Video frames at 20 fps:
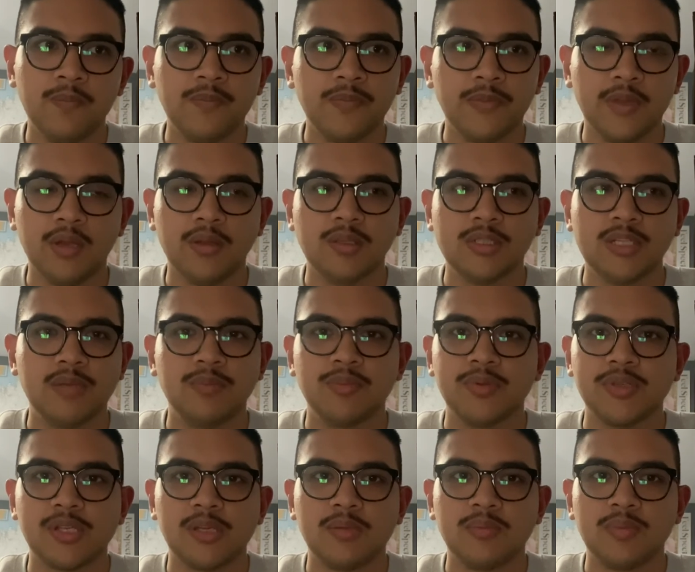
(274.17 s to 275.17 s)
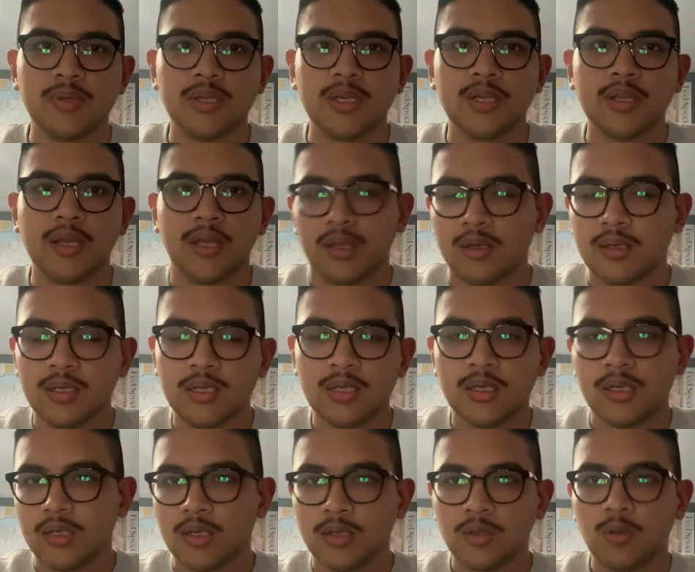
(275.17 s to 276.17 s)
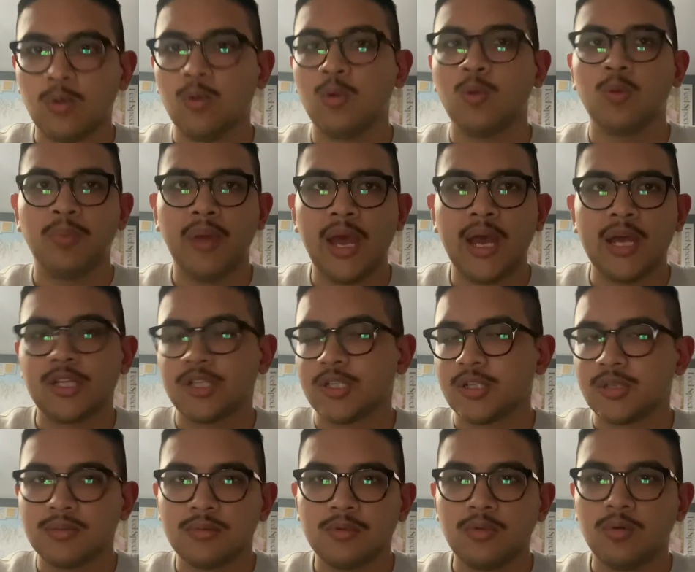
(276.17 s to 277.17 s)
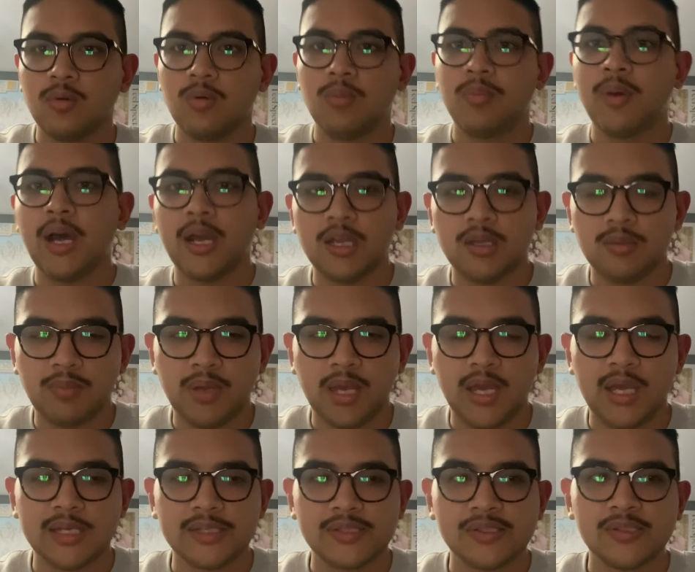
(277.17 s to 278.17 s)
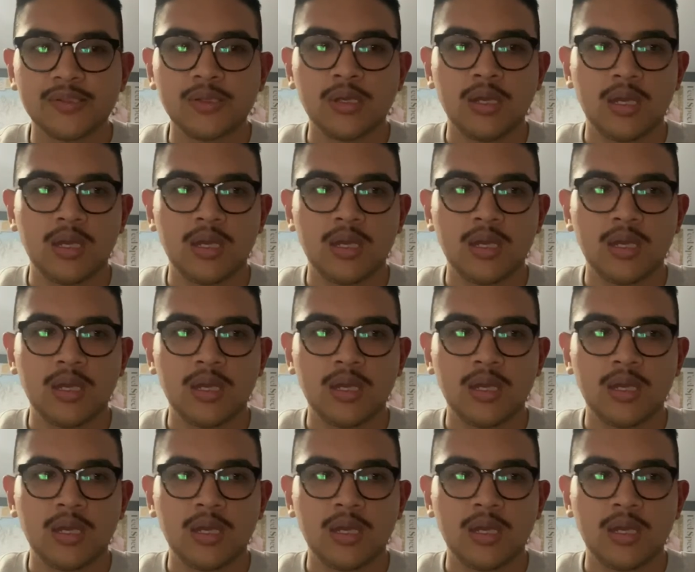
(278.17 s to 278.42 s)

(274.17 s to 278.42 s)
The other 10% being like cool patch, cool pocket bags,